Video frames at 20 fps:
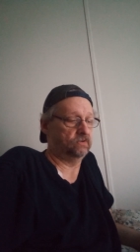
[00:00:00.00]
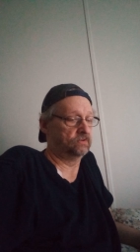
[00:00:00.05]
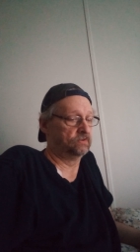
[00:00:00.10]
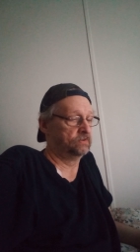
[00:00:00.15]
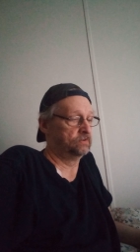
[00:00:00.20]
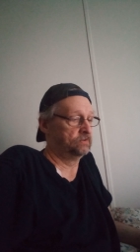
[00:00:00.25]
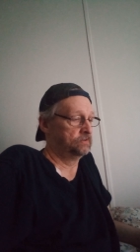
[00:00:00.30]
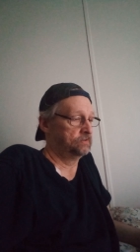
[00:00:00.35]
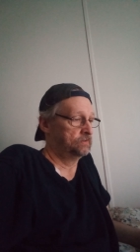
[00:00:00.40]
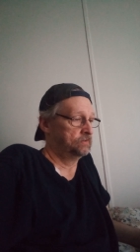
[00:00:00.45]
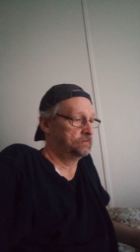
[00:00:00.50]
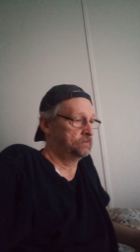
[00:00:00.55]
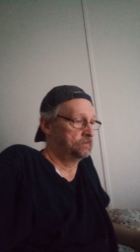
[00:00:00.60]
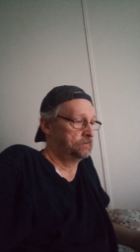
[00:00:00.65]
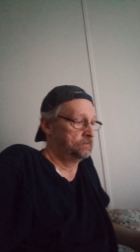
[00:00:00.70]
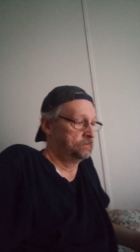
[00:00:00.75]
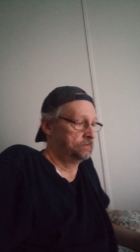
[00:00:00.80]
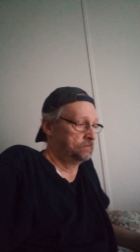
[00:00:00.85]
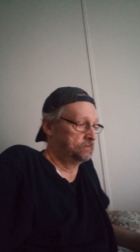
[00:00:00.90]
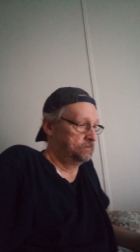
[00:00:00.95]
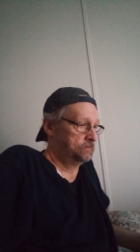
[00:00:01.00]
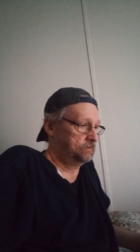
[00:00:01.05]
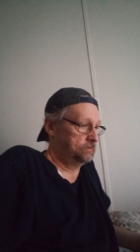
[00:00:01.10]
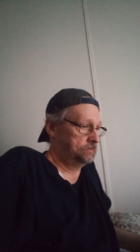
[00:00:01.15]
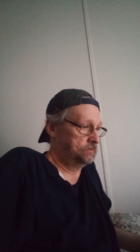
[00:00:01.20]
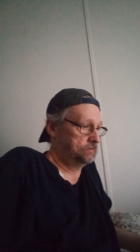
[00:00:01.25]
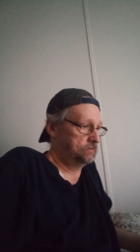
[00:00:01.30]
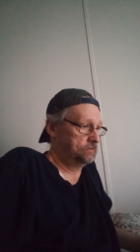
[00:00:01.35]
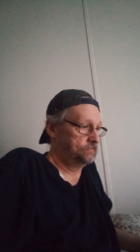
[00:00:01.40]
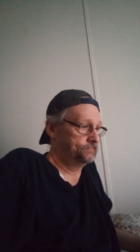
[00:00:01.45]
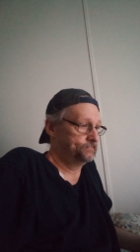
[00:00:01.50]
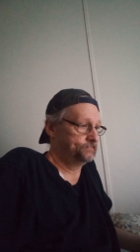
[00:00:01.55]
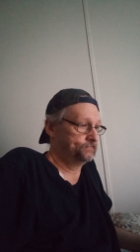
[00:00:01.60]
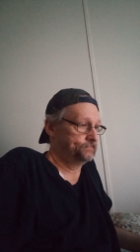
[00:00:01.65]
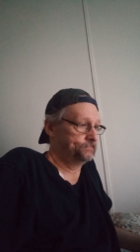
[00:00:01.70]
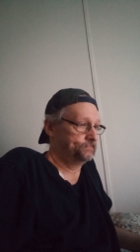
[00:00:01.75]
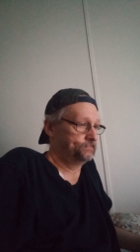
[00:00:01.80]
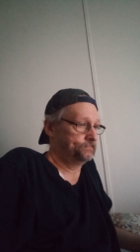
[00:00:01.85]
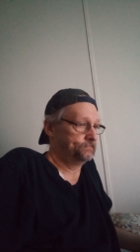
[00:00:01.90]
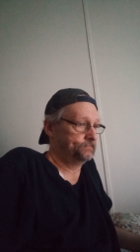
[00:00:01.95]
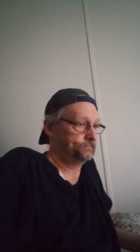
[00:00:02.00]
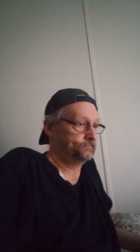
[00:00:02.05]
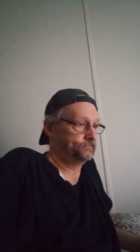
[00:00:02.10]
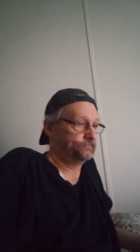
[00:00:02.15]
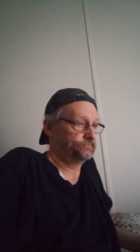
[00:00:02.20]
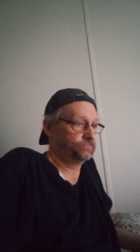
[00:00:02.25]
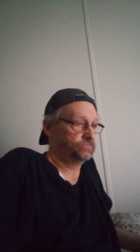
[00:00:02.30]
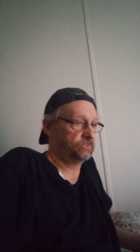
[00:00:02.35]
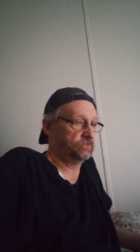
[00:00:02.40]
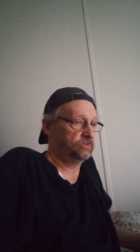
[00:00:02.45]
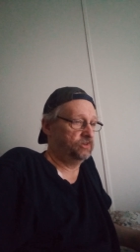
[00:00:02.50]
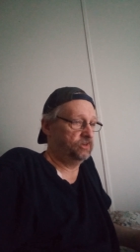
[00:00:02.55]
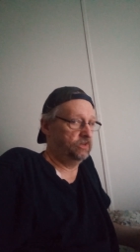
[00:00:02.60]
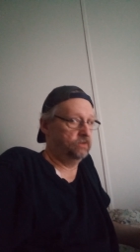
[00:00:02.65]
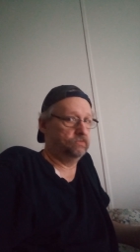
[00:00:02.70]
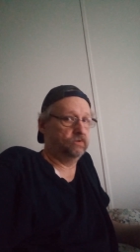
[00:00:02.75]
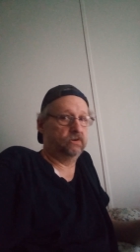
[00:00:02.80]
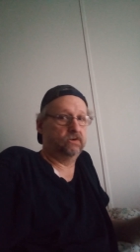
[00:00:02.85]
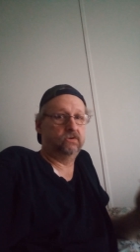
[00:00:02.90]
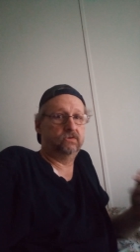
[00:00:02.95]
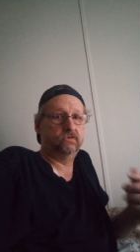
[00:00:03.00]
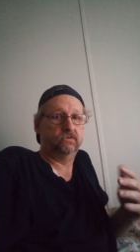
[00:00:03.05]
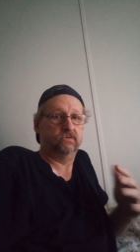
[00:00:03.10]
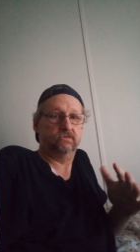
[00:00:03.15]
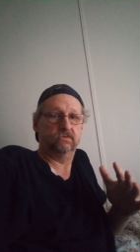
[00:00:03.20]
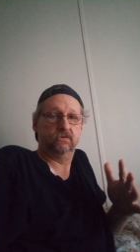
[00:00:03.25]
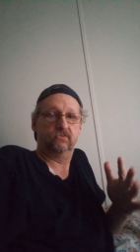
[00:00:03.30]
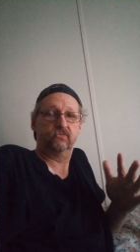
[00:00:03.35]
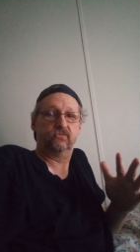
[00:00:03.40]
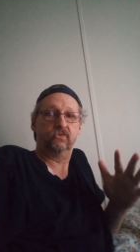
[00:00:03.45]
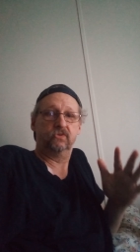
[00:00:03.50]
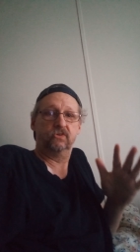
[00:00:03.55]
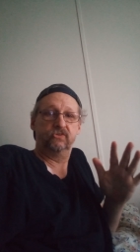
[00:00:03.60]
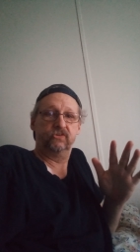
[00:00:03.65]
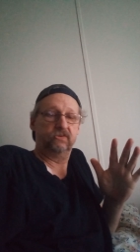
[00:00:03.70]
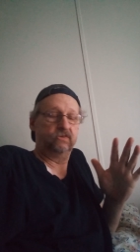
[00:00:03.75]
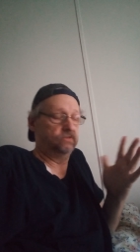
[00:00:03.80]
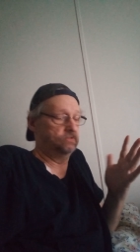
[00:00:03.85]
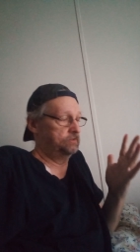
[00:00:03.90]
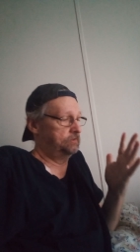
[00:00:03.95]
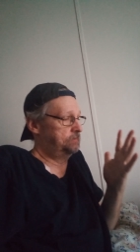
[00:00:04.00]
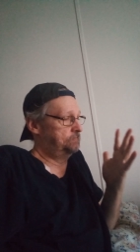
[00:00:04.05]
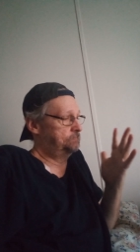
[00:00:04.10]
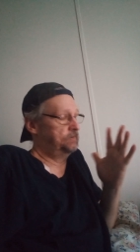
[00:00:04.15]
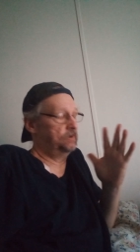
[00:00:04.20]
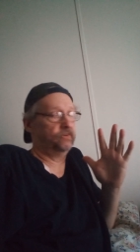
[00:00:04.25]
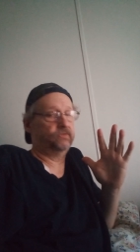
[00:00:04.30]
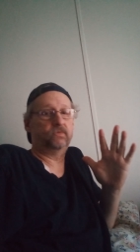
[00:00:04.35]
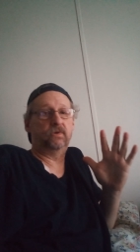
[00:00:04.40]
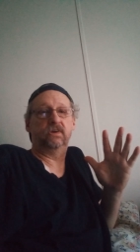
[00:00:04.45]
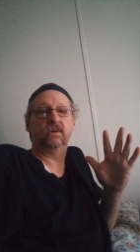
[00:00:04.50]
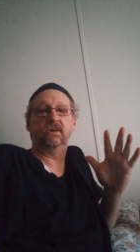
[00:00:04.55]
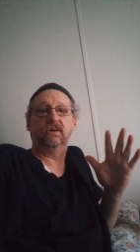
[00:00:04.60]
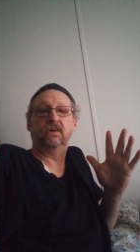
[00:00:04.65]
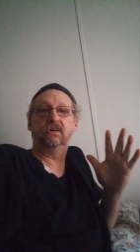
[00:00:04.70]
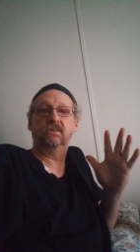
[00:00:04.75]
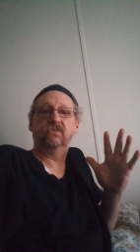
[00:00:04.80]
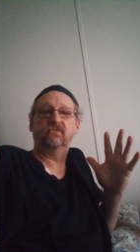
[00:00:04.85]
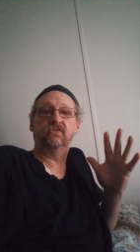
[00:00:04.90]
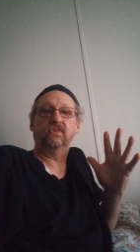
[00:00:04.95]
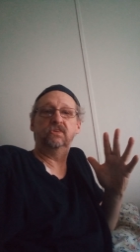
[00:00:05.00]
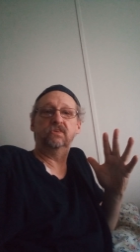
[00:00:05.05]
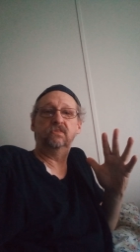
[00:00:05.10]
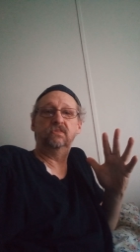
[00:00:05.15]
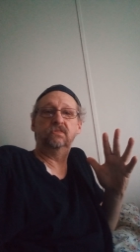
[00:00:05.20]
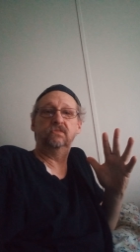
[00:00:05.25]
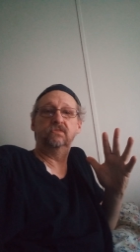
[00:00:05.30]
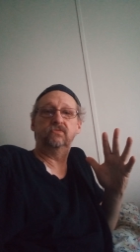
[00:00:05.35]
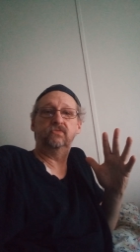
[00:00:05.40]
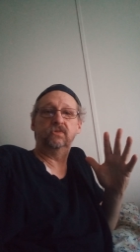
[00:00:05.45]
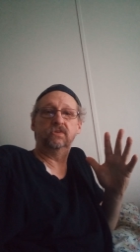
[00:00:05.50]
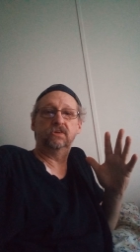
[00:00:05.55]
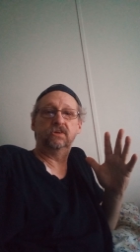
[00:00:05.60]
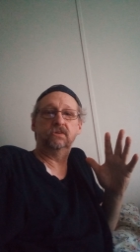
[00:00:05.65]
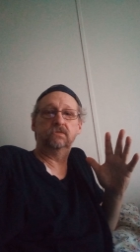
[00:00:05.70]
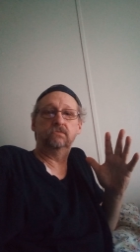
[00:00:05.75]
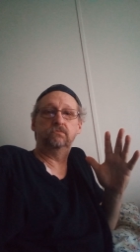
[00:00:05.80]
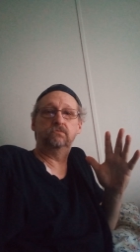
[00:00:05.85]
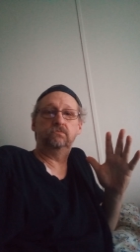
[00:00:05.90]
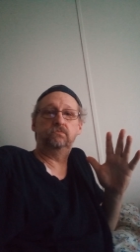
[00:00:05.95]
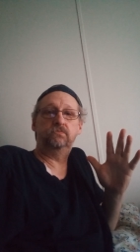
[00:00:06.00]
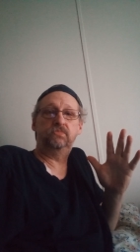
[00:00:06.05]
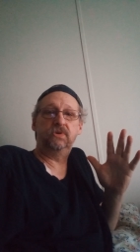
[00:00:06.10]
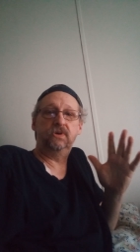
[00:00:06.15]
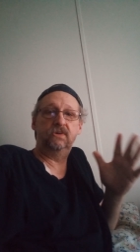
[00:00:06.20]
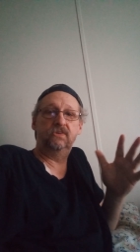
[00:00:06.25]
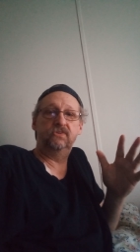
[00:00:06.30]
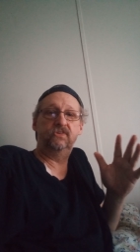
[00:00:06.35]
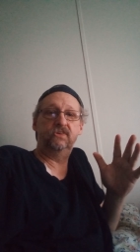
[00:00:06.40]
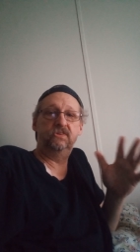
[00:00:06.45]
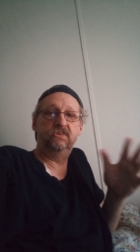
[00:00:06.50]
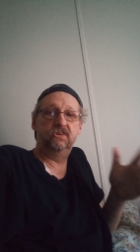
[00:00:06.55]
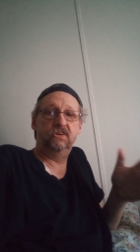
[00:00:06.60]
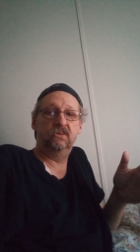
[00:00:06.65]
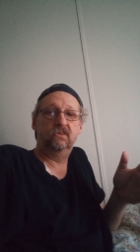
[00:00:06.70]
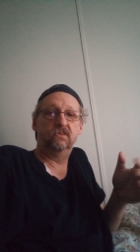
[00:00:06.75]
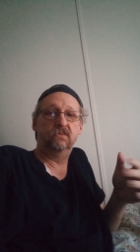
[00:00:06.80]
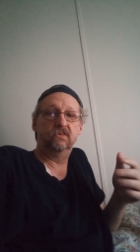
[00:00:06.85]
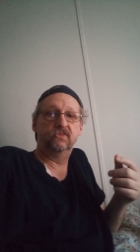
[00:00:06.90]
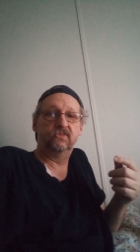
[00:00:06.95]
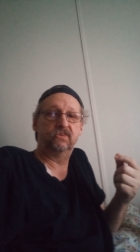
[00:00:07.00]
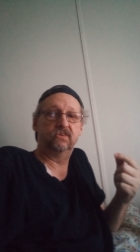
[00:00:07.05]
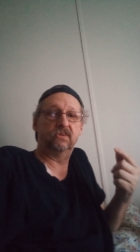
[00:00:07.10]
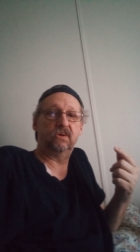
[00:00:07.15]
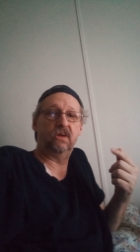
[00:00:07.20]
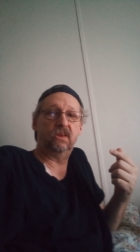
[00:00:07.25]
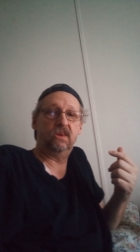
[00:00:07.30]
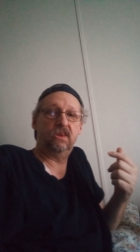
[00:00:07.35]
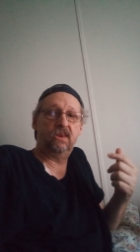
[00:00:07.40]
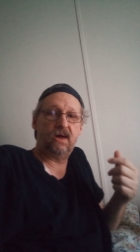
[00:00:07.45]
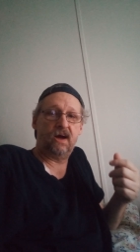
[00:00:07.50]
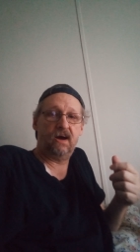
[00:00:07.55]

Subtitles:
Uh, Chemo, unfortunately, makes my hands feel like pins and needles a lot of the time,